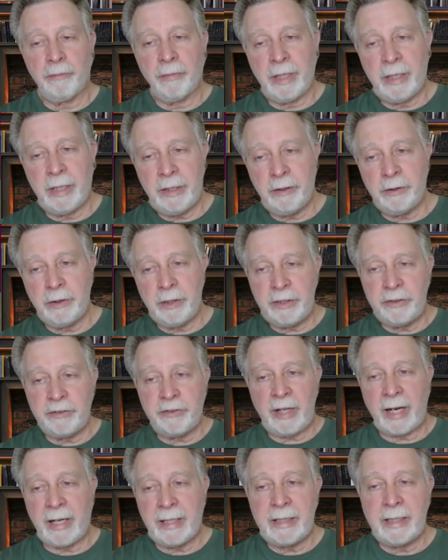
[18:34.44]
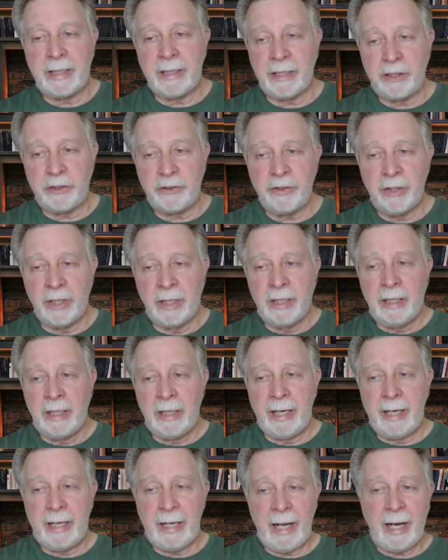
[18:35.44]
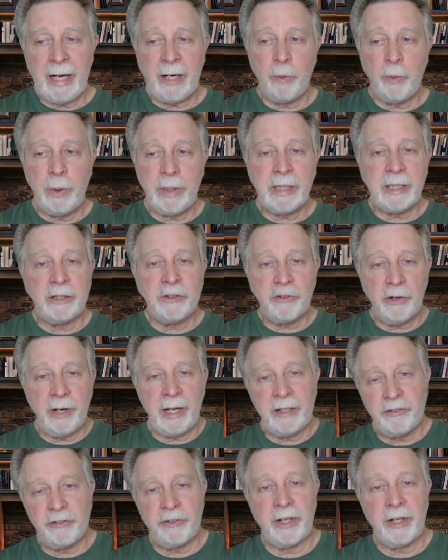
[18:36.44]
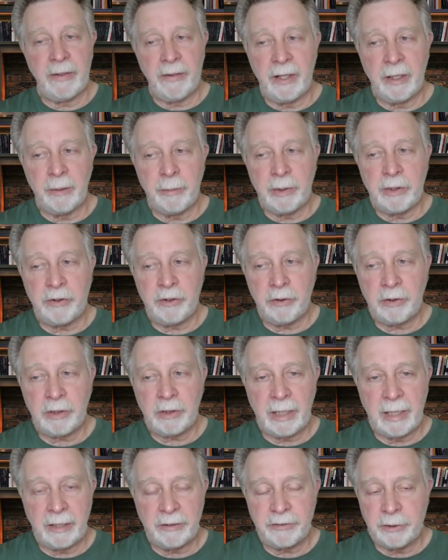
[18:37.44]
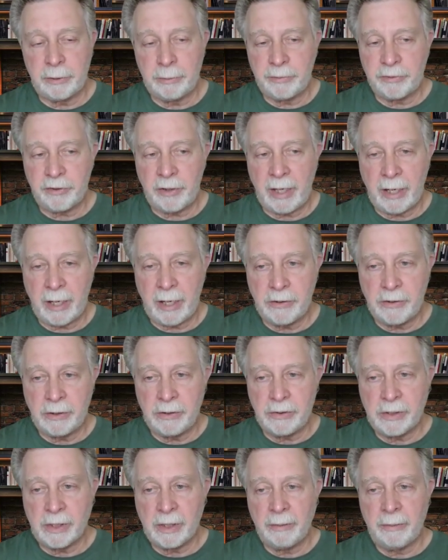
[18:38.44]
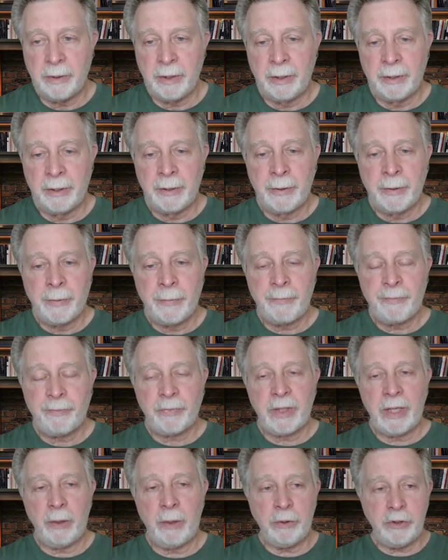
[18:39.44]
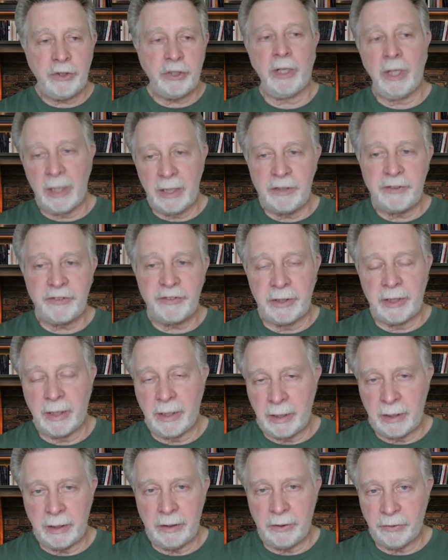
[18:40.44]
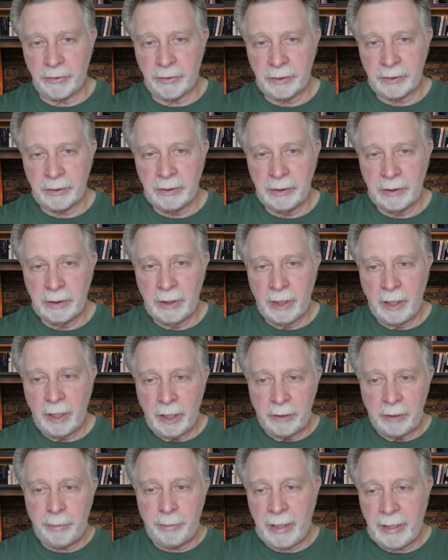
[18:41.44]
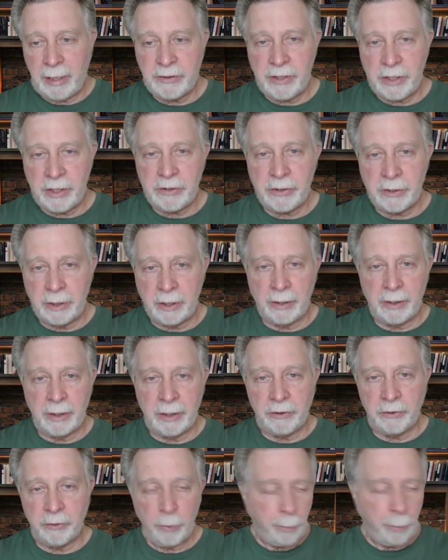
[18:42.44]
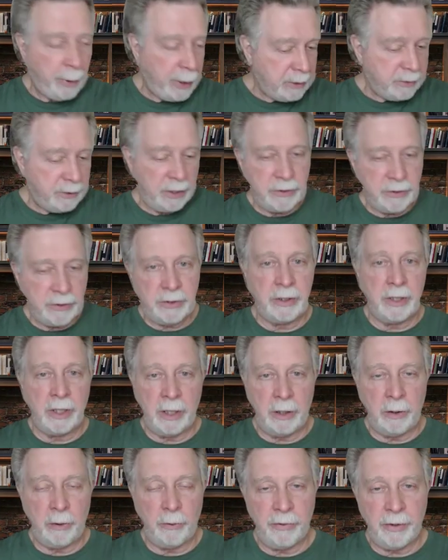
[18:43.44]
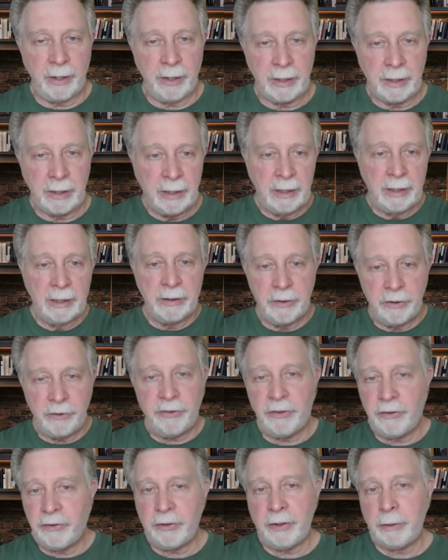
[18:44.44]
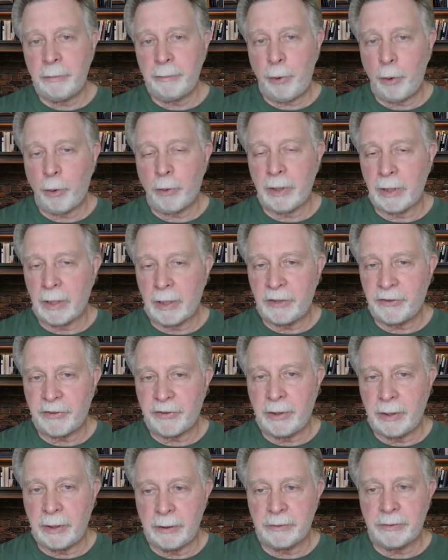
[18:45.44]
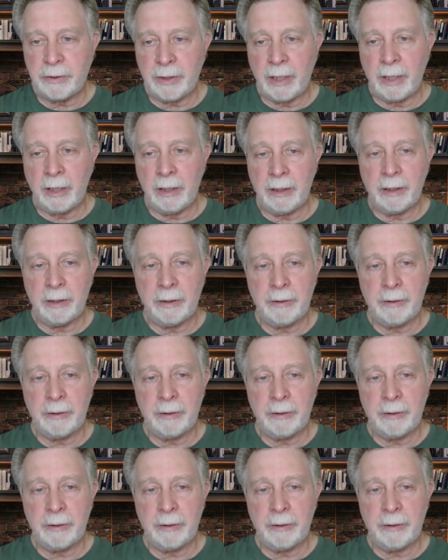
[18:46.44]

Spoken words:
here are his ideas and how we can translate them into classroom strategies. Now, I want you to listen to these and pay attention to these. Well, pay attention to the whole thing. This is an important lesson here today.